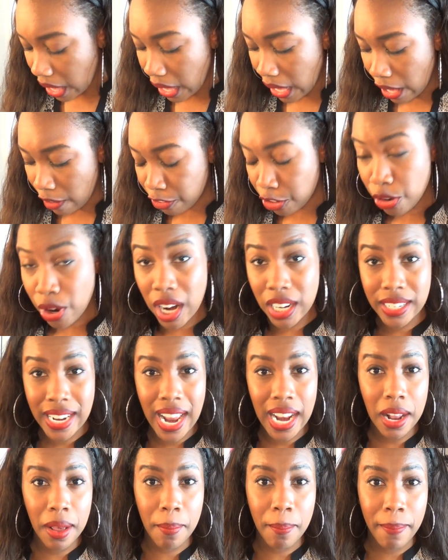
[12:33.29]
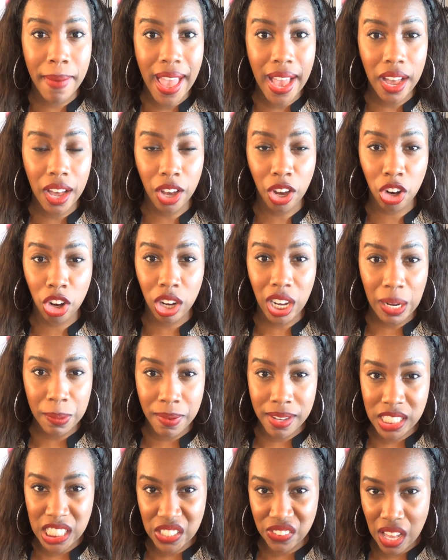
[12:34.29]
If you are not a MAC girl like
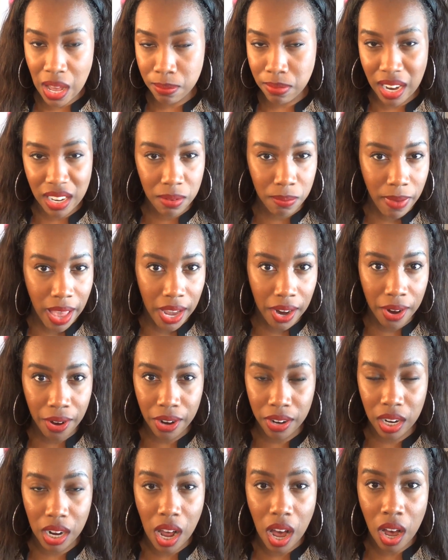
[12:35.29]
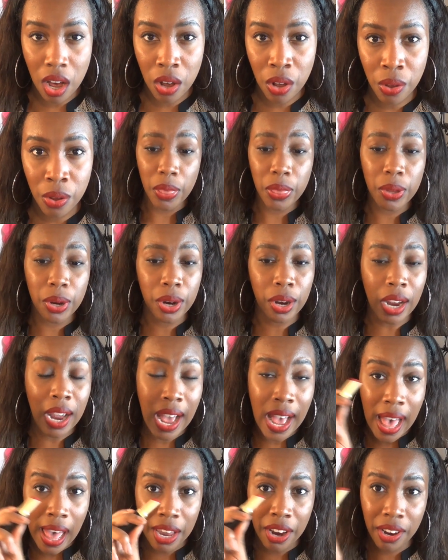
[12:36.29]
myself, I'm not a MAC girl at all. They're
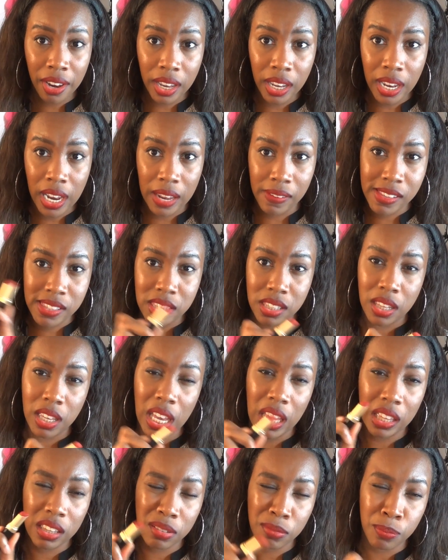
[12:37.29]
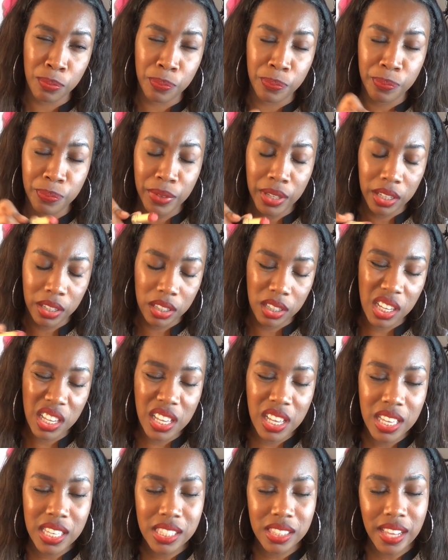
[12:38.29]
higher end.
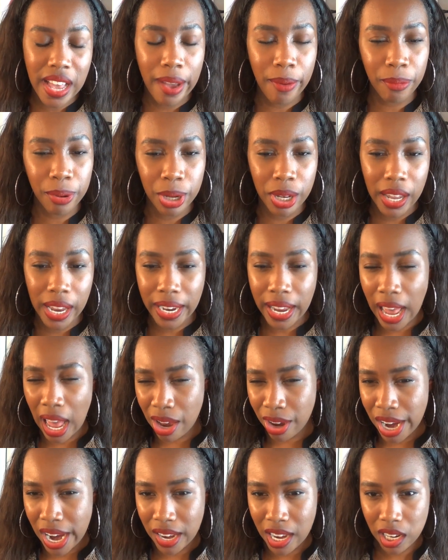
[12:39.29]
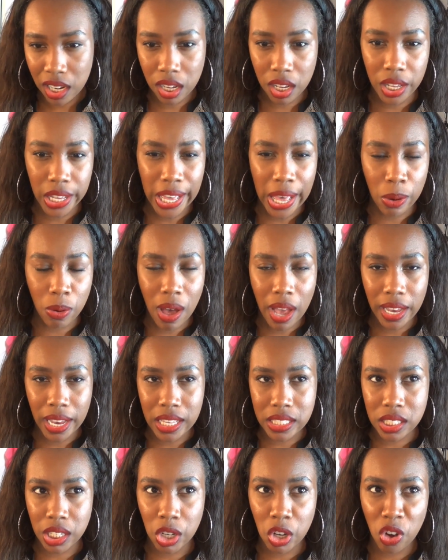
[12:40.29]
It's not really like higher end like a
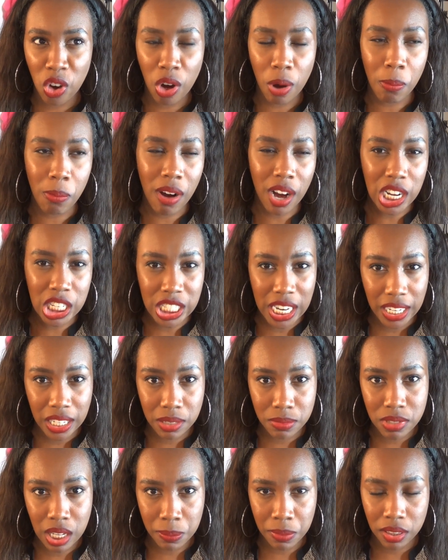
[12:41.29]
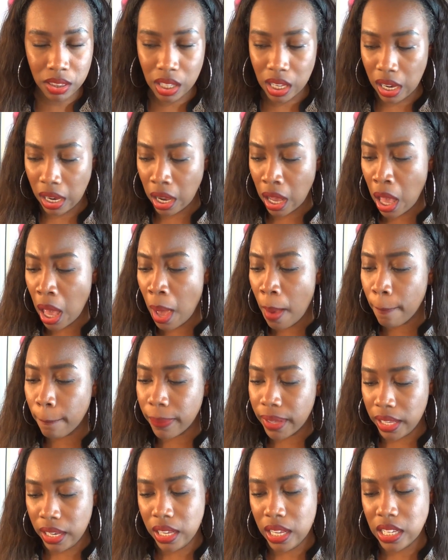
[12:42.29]
YSL or Marc Jacobs type of thing,
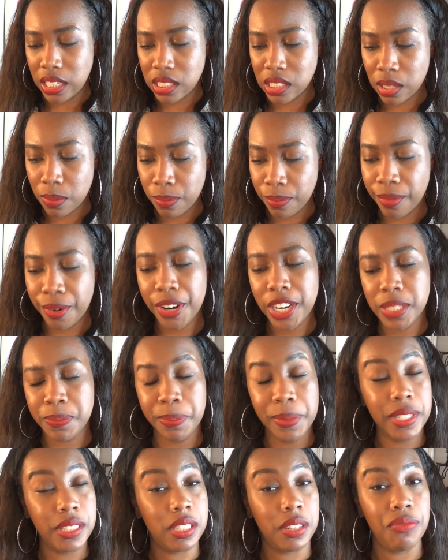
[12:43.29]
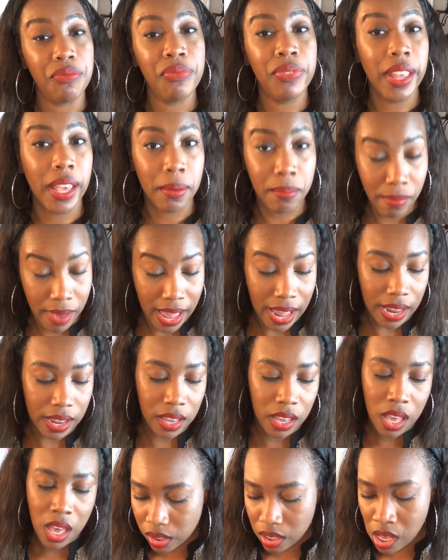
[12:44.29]
but it's more expensive than
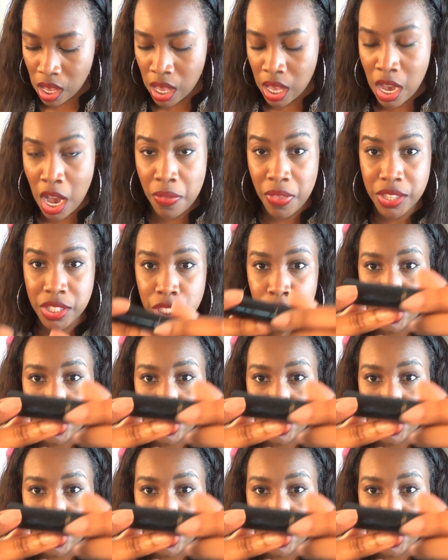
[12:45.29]
MAC. This